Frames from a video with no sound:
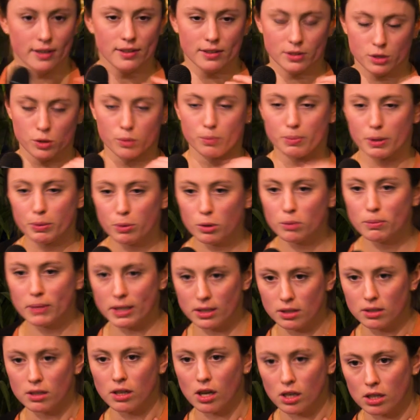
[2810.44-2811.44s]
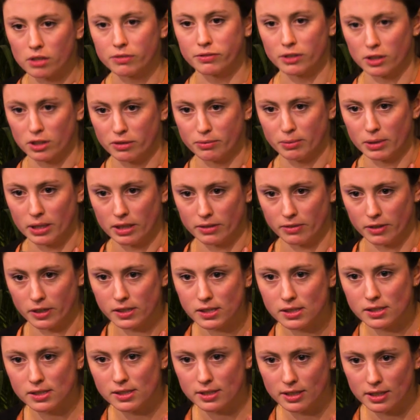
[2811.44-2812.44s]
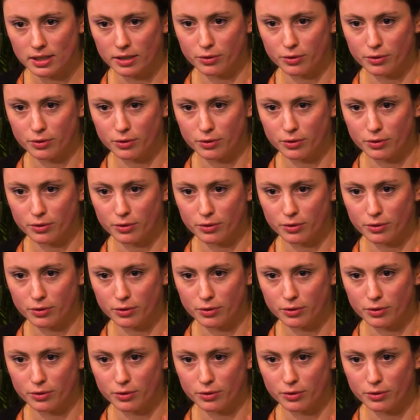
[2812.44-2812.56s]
so people made a lot of fun of me at first.